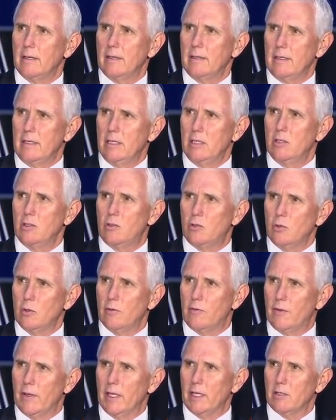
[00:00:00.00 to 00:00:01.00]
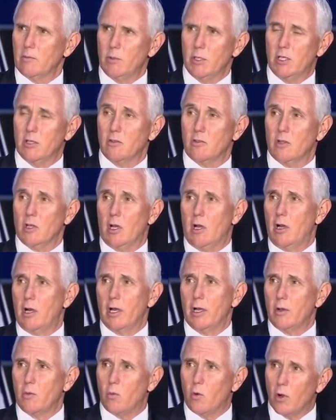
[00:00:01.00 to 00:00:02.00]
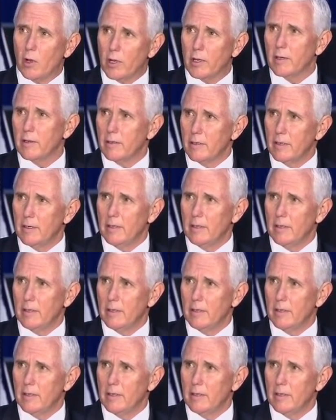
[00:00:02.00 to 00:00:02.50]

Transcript: into effect, because of the hard work